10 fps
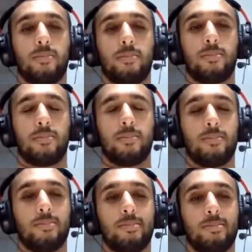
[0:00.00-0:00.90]

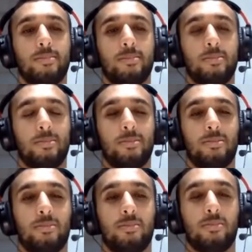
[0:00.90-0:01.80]

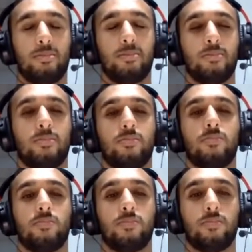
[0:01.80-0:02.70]

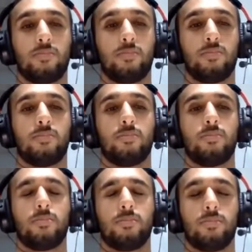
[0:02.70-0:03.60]

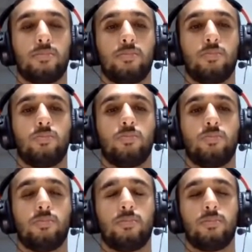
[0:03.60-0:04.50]

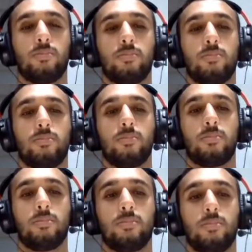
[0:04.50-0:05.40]

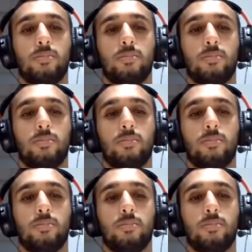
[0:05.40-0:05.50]
(silent)